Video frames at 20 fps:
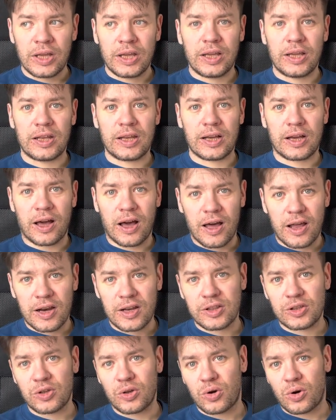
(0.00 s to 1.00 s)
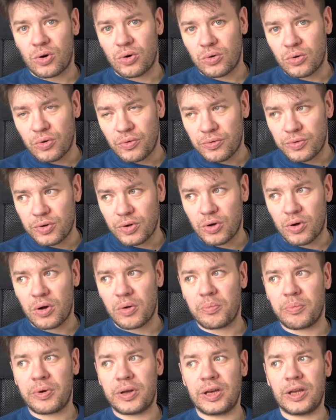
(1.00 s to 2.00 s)
in a current growth of your
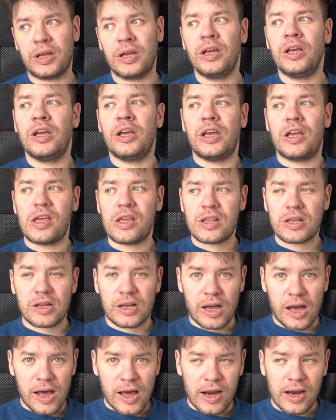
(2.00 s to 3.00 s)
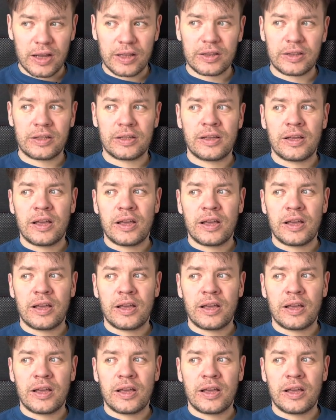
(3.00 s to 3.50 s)
company, in a current